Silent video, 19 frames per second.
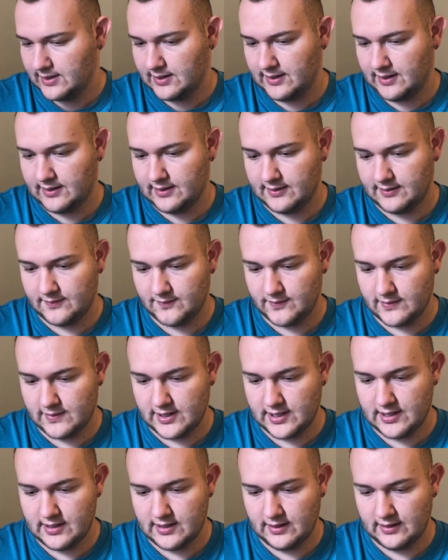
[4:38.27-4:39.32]
Um,
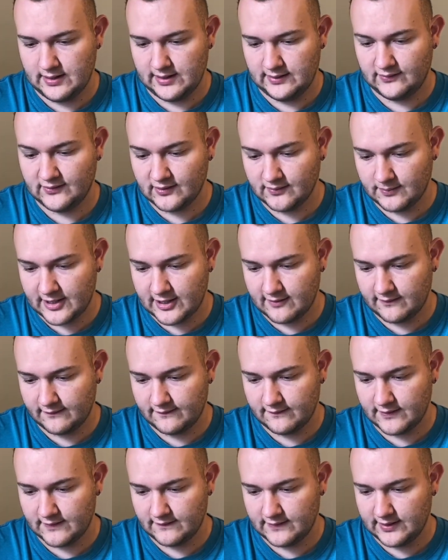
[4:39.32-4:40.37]
he needs about
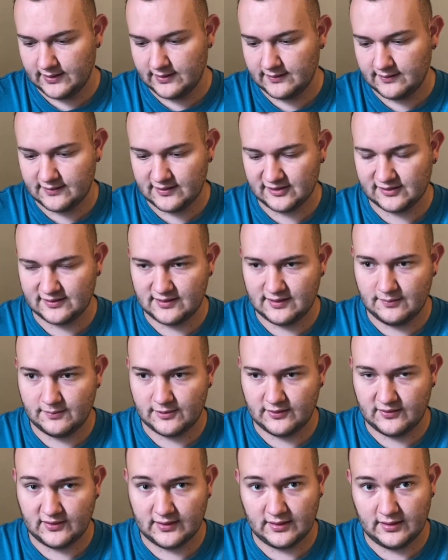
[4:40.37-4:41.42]
50 to
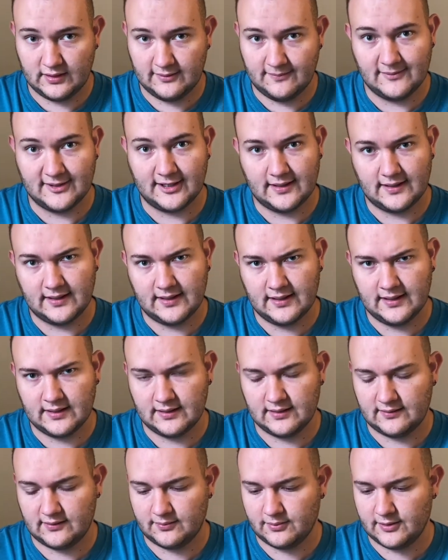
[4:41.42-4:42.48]
60% humidity and
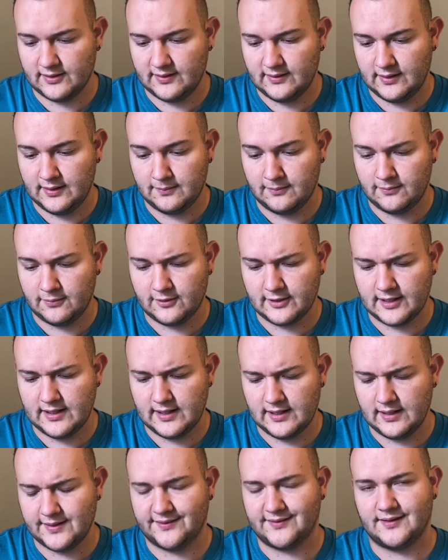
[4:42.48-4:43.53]
it's pretty
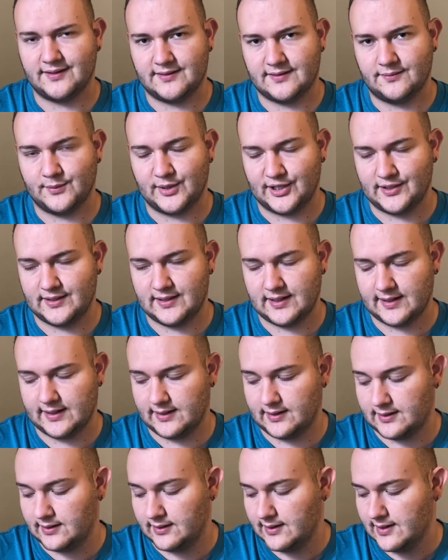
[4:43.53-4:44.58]
pretty easy to
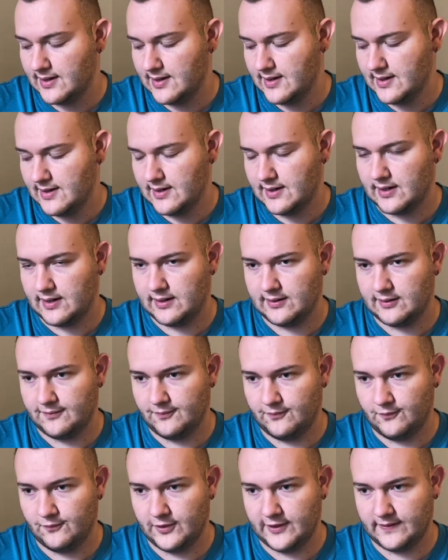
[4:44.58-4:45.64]
maintain
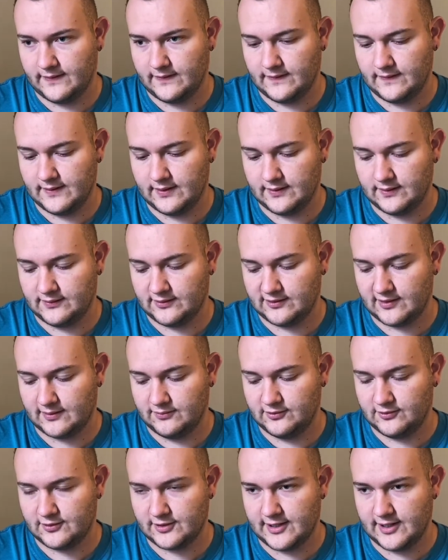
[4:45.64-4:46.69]
um, with the
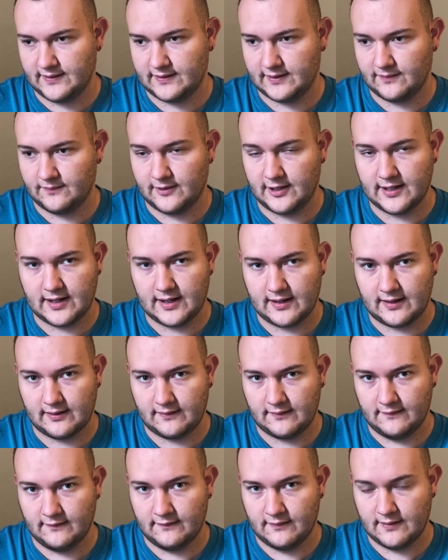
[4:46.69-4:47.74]
substrate that we
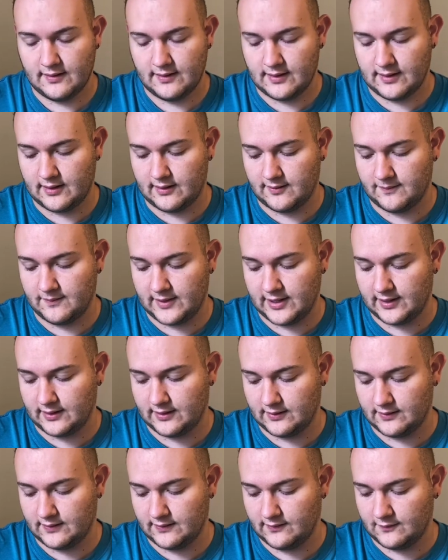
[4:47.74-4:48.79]
have um,
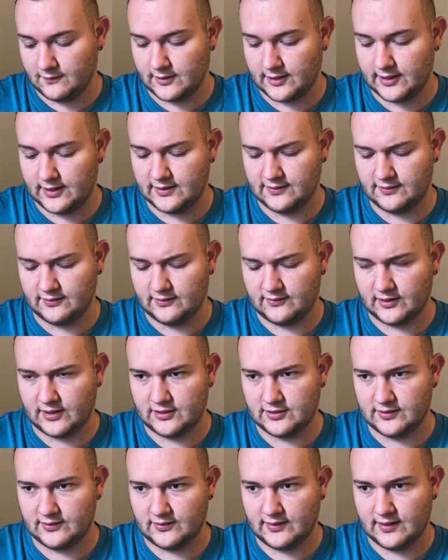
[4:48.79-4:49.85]
and what I do is I
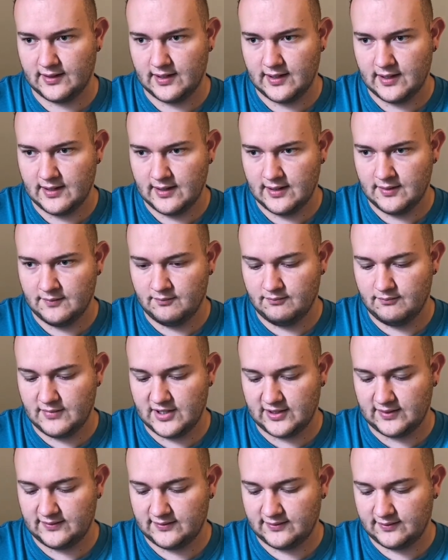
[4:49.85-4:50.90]
just
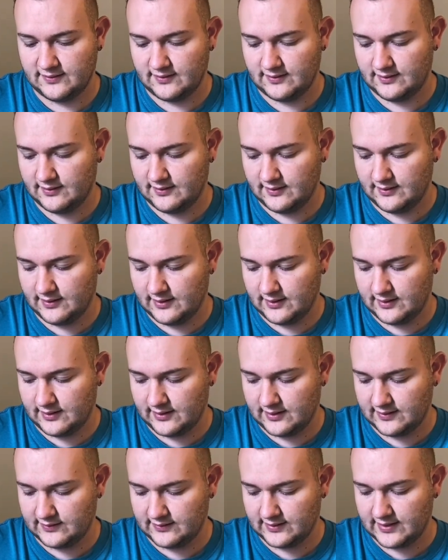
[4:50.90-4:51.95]
mist
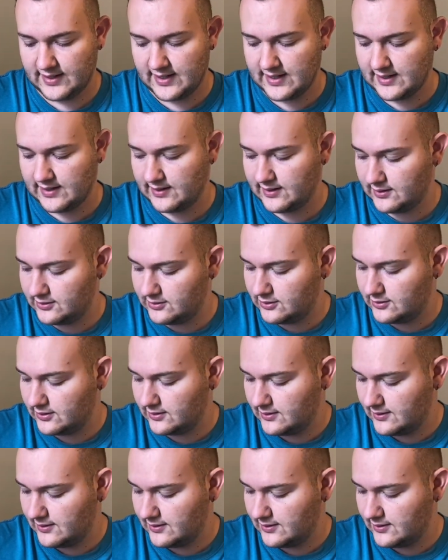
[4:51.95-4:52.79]
his cage